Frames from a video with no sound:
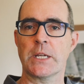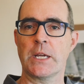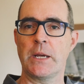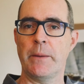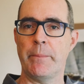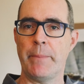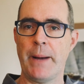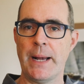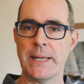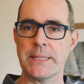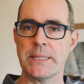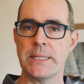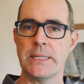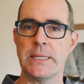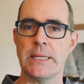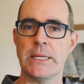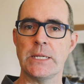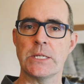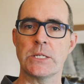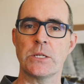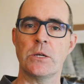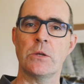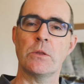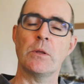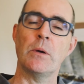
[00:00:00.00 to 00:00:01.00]
and capacity
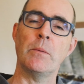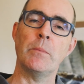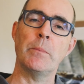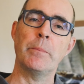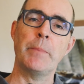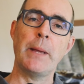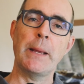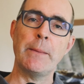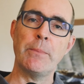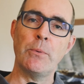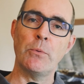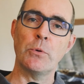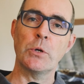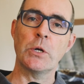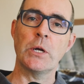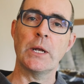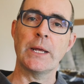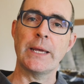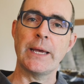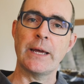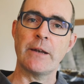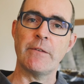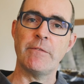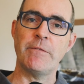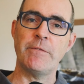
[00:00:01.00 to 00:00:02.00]
so that people could
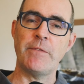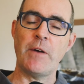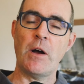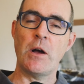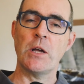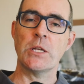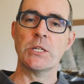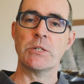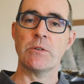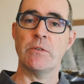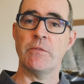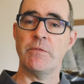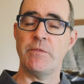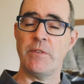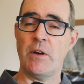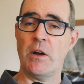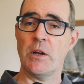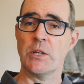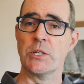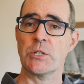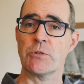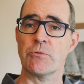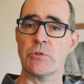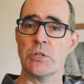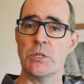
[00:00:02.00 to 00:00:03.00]
get a faster and
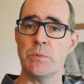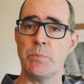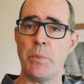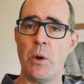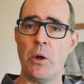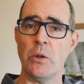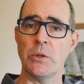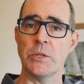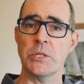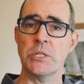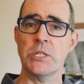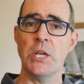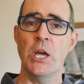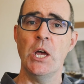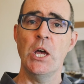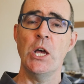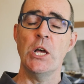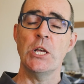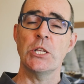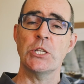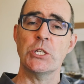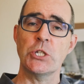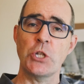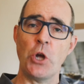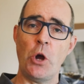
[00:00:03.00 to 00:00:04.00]
faster response
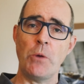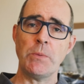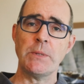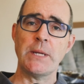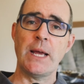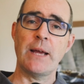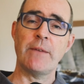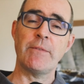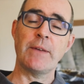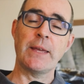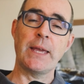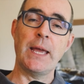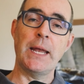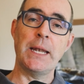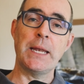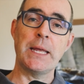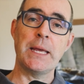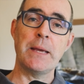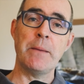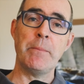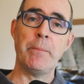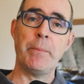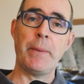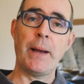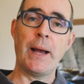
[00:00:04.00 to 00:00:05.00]
stopped having any
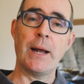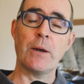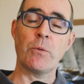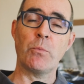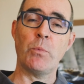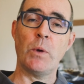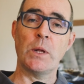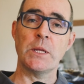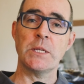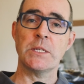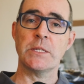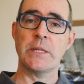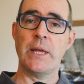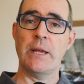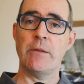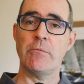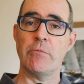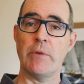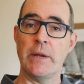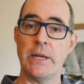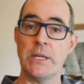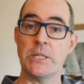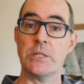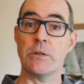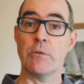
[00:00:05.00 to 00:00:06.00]
impact once they
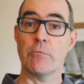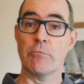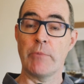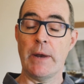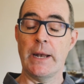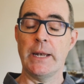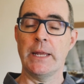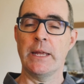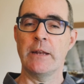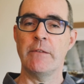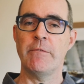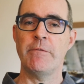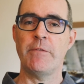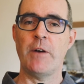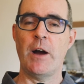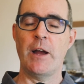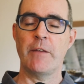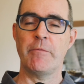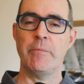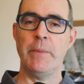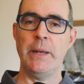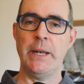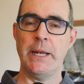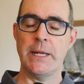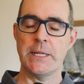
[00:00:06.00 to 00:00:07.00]
reached ready in
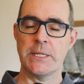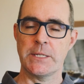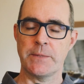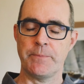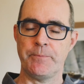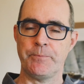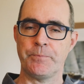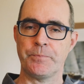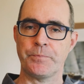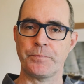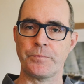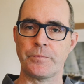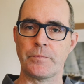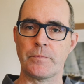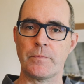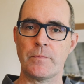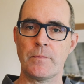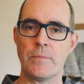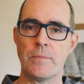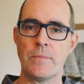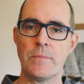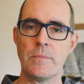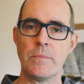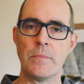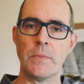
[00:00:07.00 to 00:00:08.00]
5 minutes.
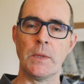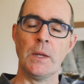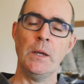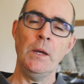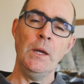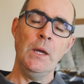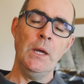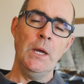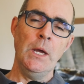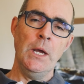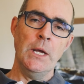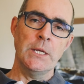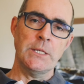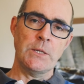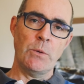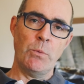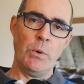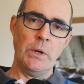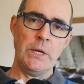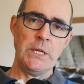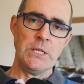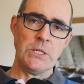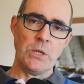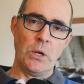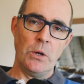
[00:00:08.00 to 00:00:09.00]
So
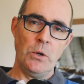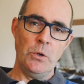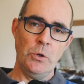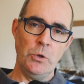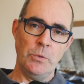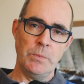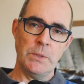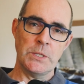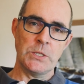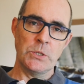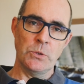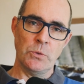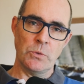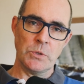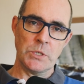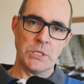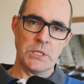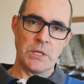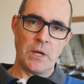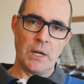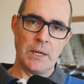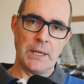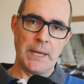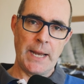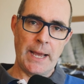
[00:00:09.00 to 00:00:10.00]
what is Uber's
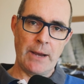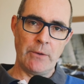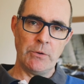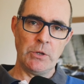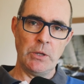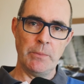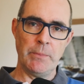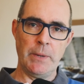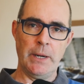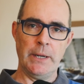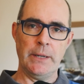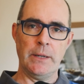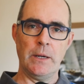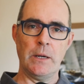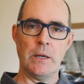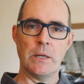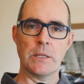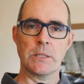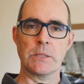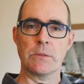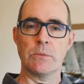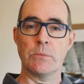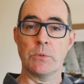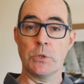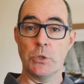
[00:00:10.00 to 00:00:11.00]
NorthStar now, you might
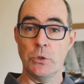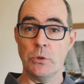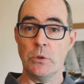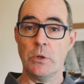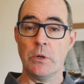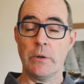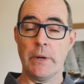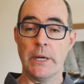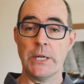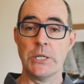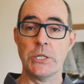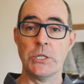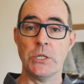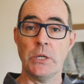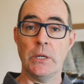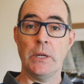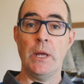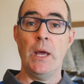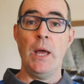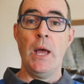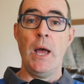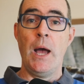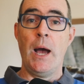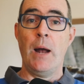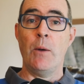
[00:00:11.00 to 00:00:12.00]
ask? Good question.
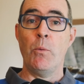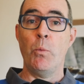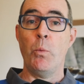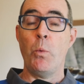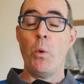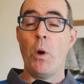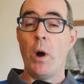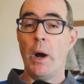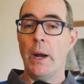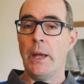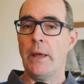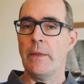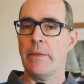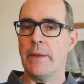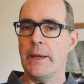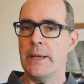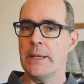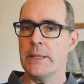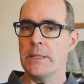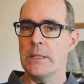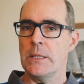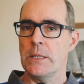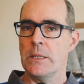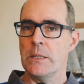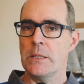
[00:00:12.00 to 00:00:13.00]
And why are
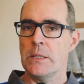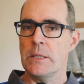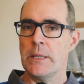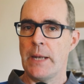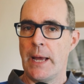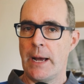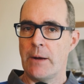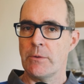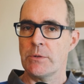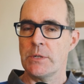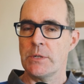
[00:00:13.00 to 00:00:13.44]
they now